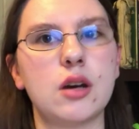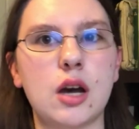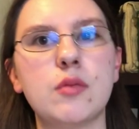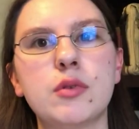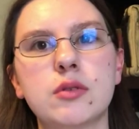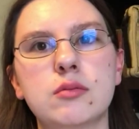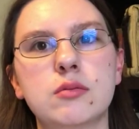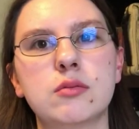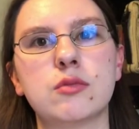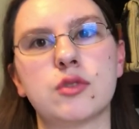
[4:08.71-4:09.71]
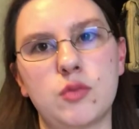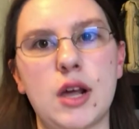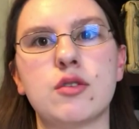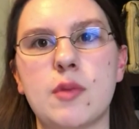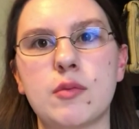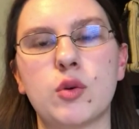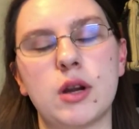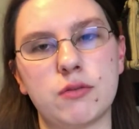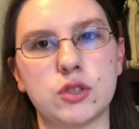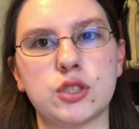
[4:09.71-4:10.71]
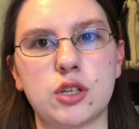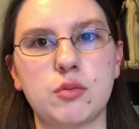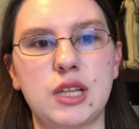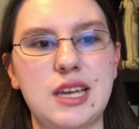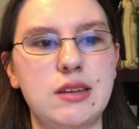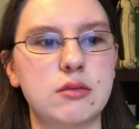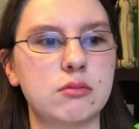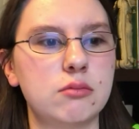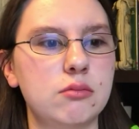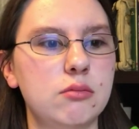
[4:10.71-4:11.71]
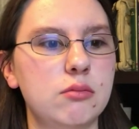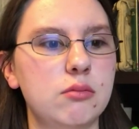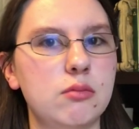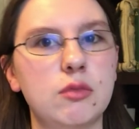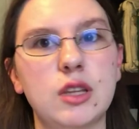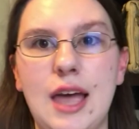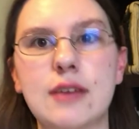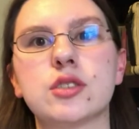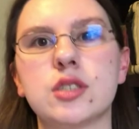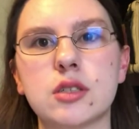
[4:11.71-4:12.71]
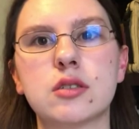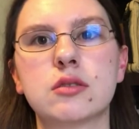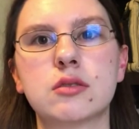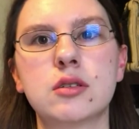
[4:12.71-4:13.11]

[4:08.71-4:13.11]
up, from what I remember when I first started playing last year,